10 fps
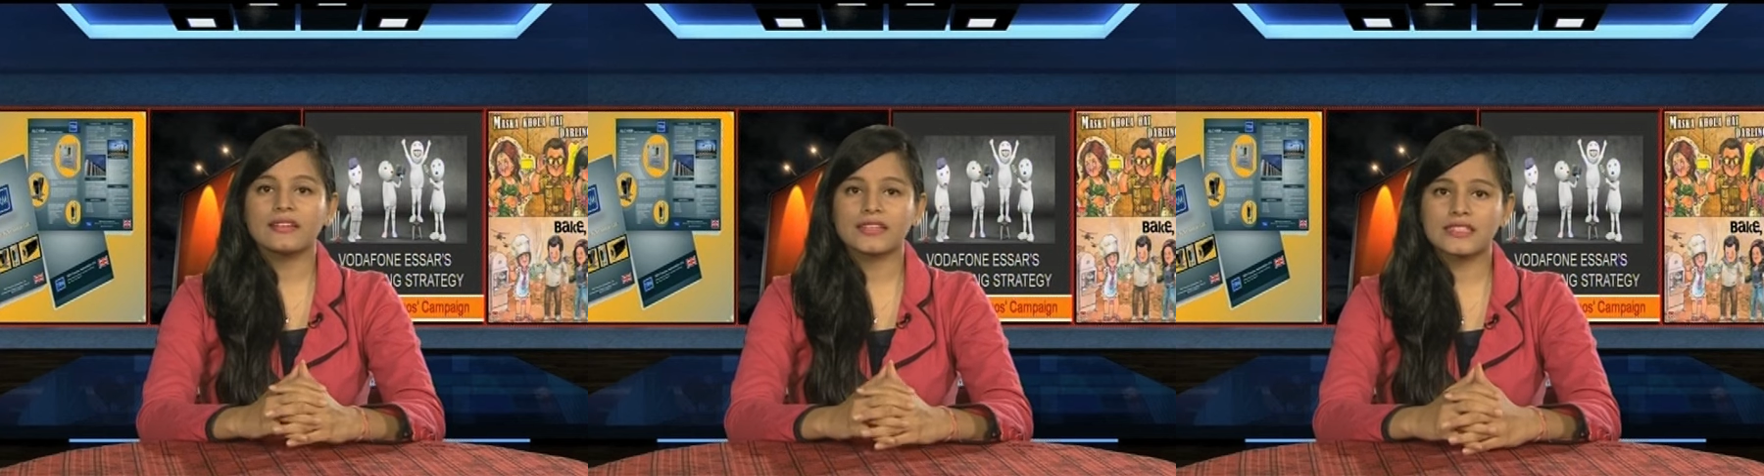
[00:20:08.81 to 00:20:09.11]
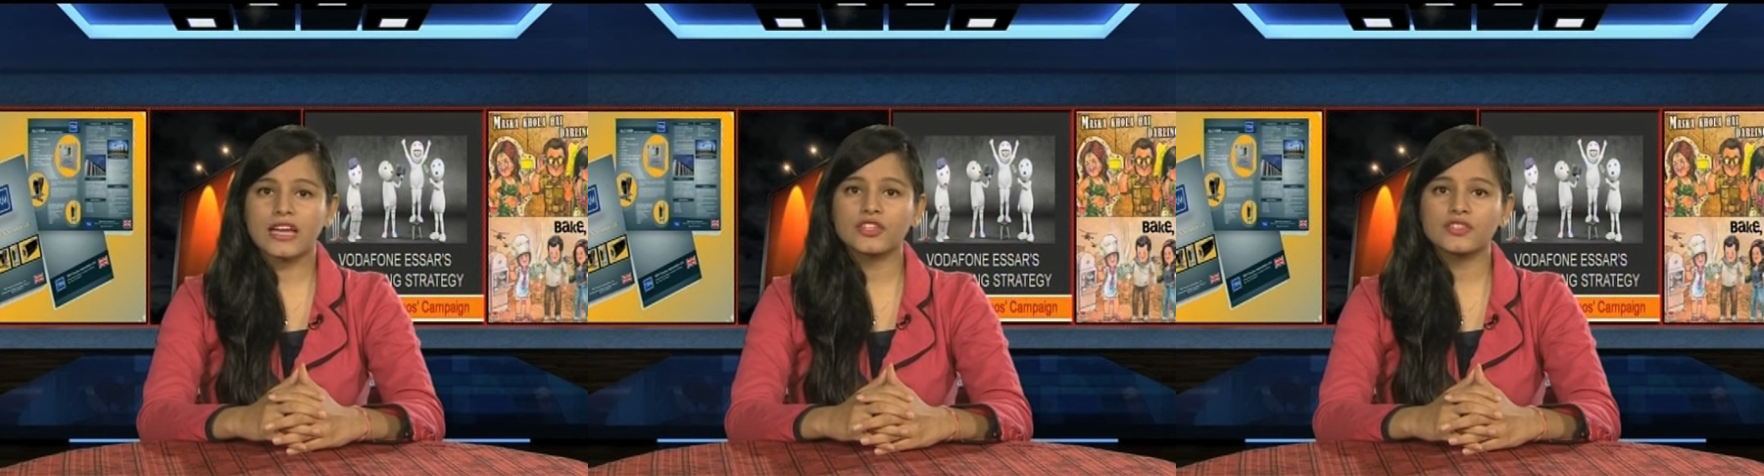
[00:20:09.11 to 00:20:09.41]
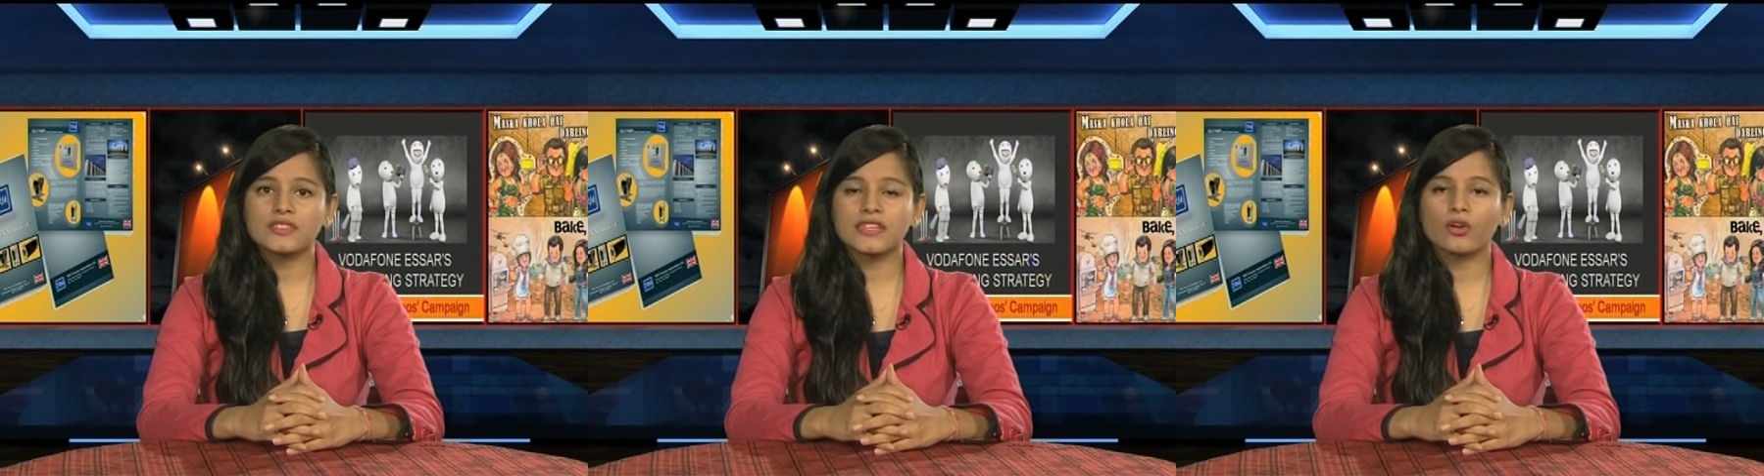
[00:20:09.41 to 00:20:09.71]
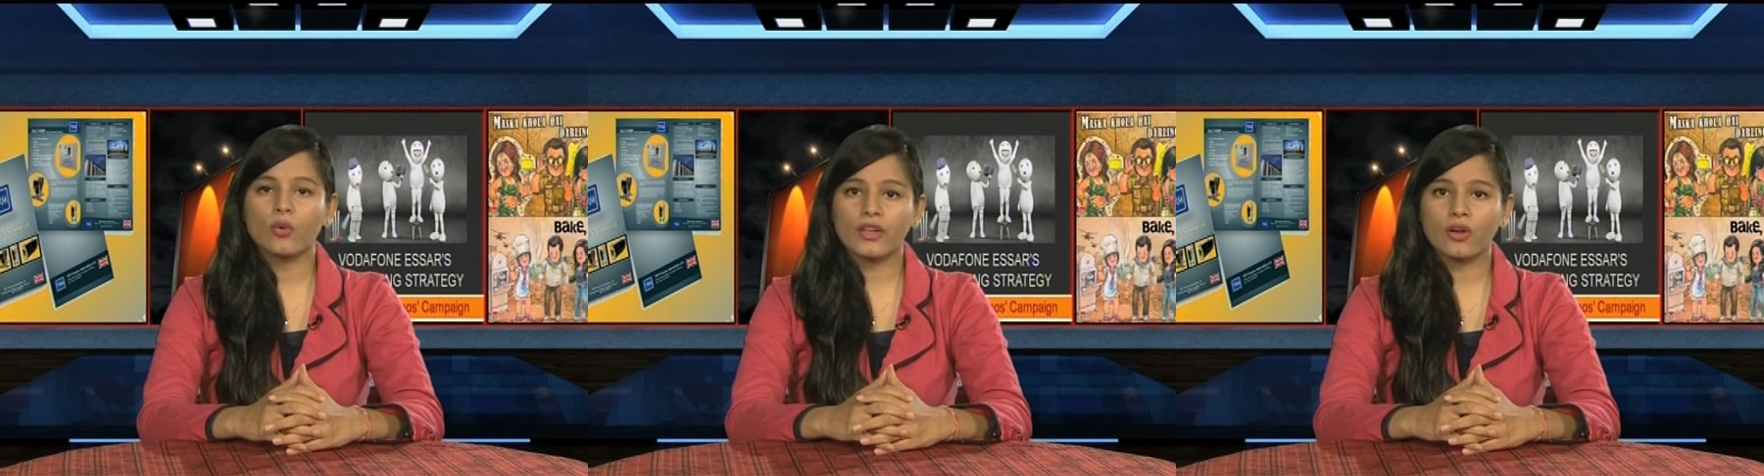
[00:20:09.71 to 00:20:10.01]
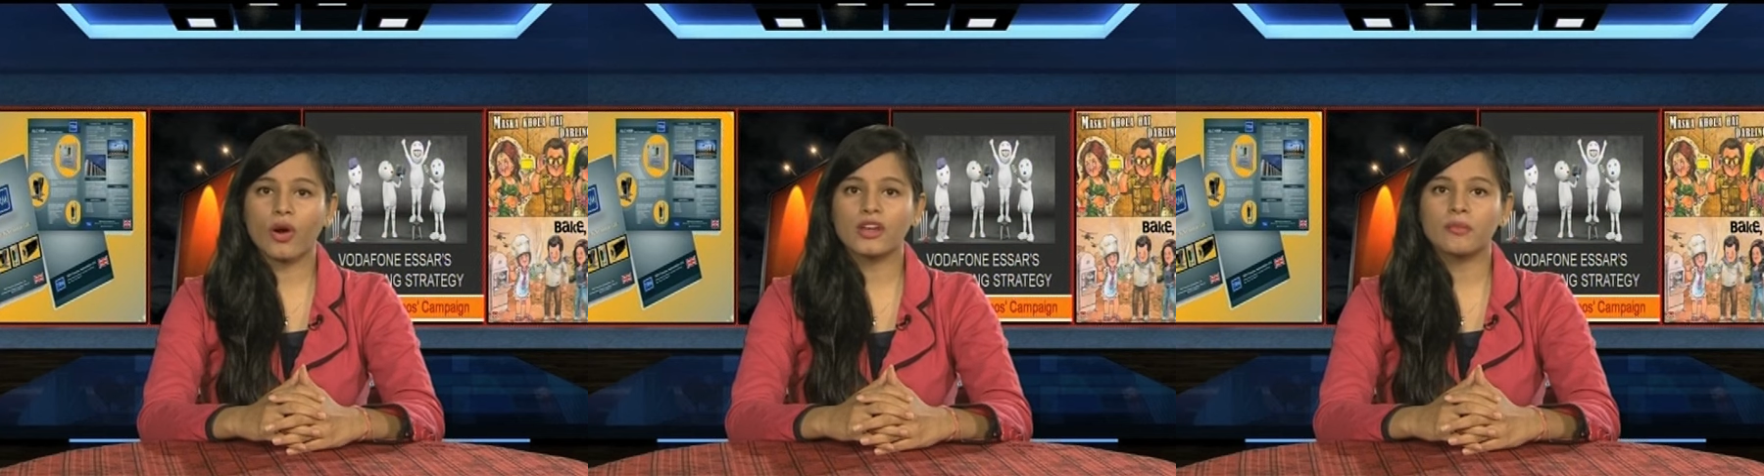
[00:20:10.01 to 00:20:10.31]
Discussions are going
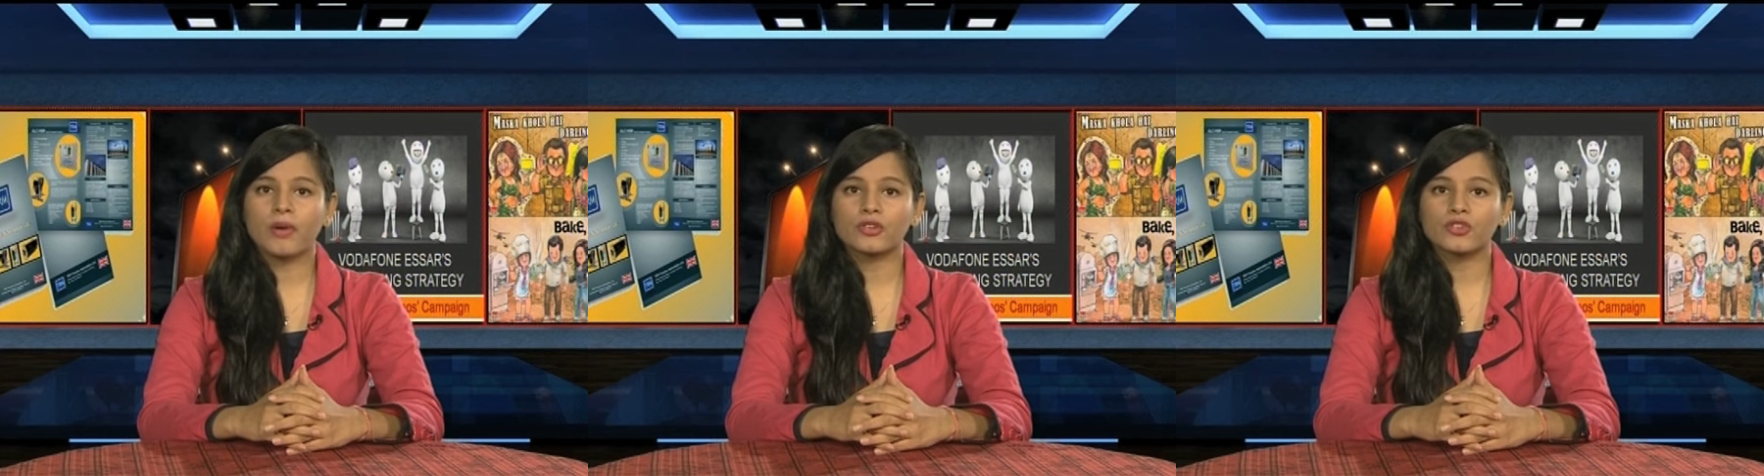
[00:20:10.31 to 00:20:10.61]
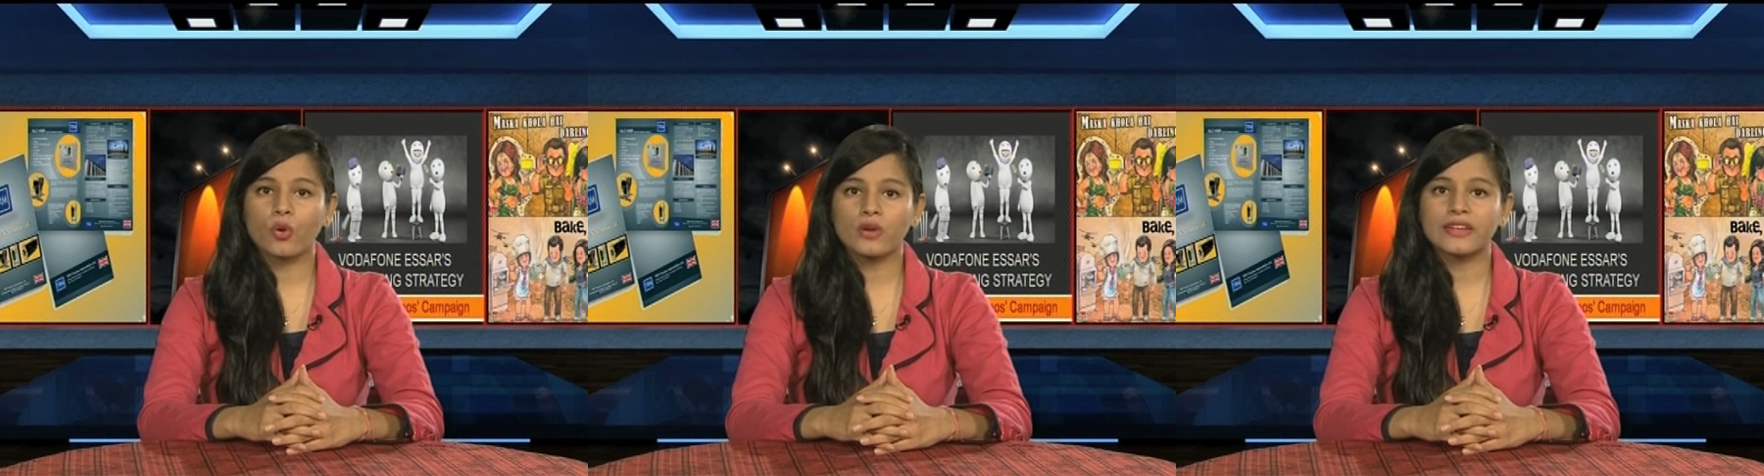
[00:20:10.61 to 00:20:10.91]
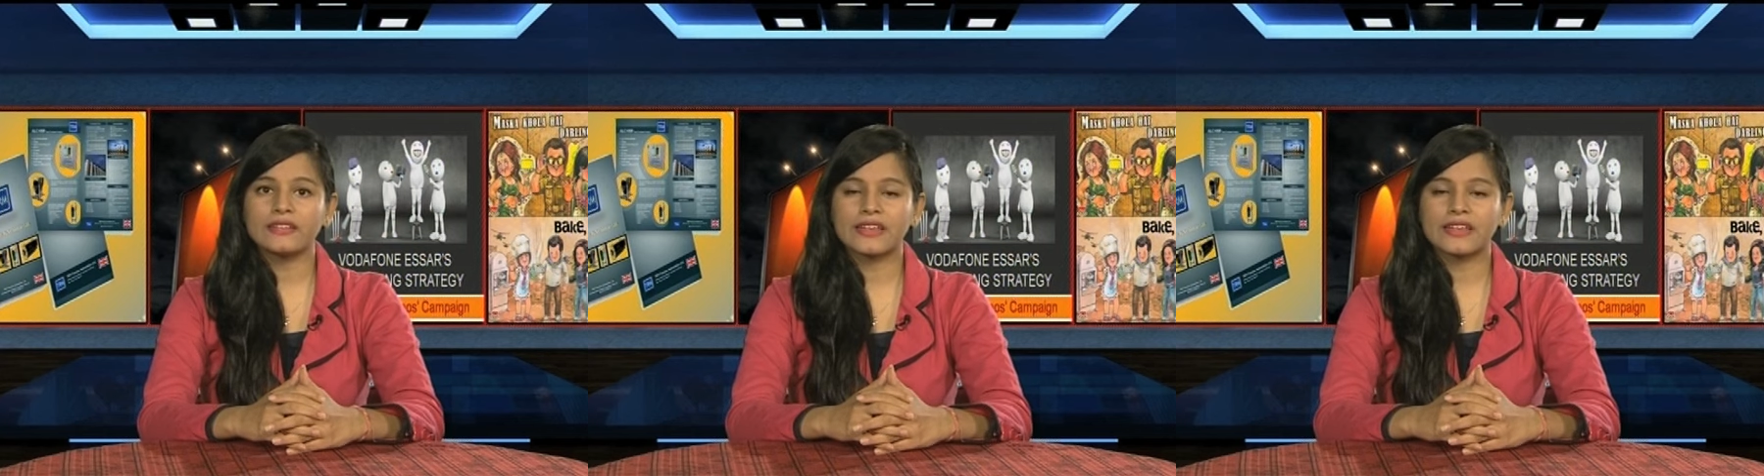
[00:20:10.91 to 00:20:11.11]
on about holding